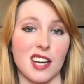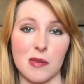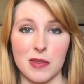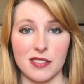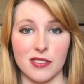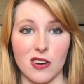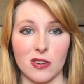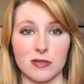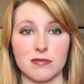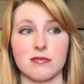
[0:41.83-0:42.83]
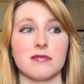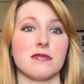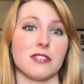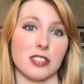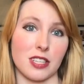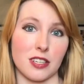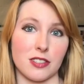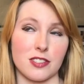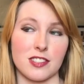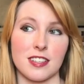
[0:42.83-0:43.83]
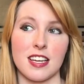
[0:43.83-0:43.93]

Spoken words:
on my phone for years.